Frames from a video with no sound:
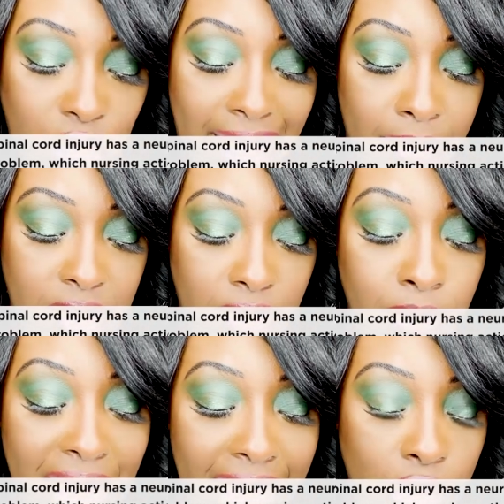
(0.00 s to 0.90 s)
to empty the
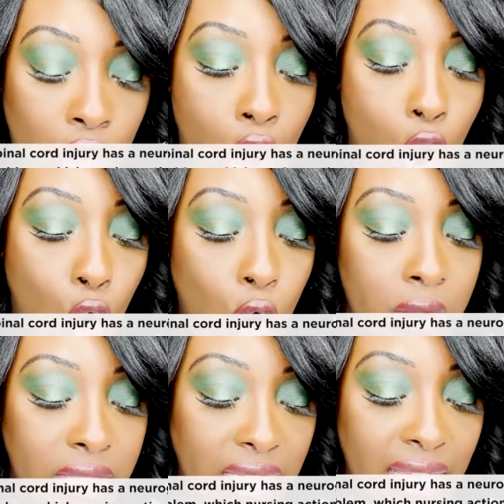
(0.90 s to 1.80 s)
bladder.
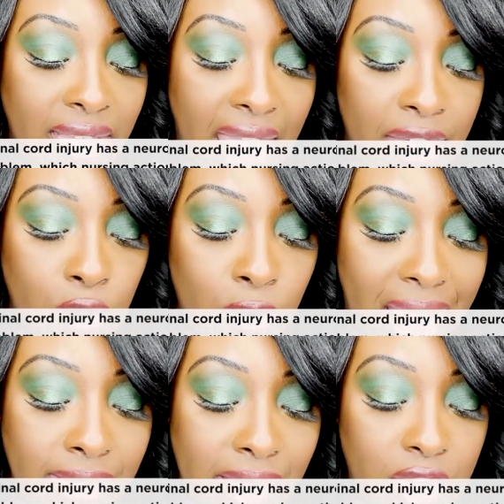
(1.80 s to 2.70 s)
Or D,
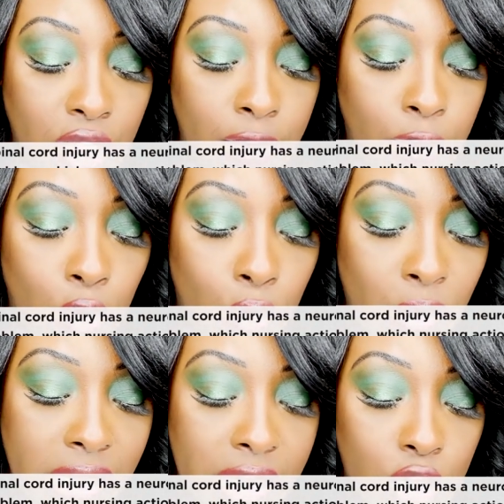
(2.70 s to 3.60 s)
catheterization for
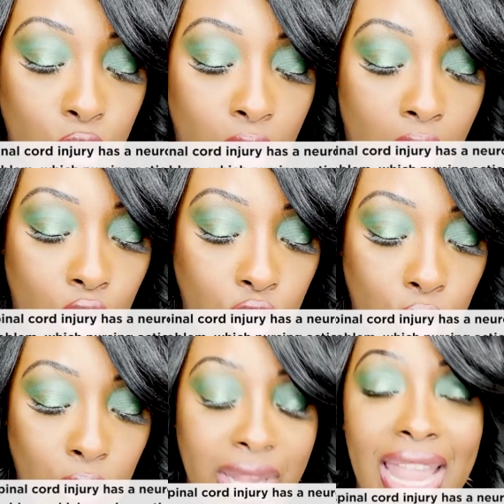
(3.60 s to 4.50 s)
residual
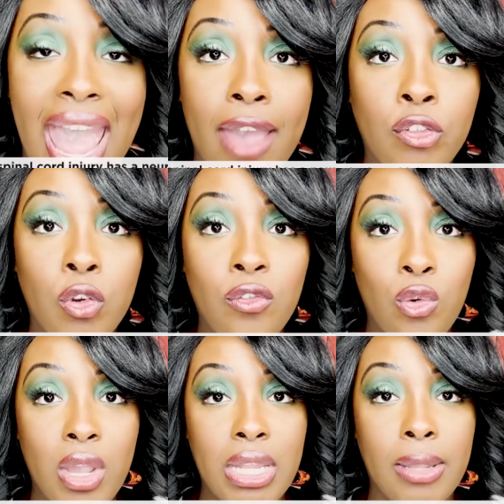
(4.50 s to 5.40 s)
urine after
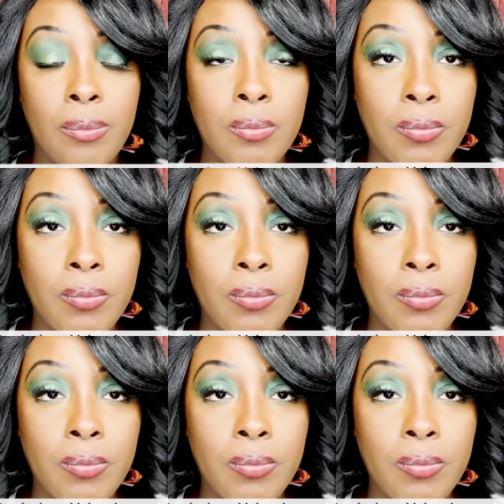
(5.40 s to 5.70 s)
voiding.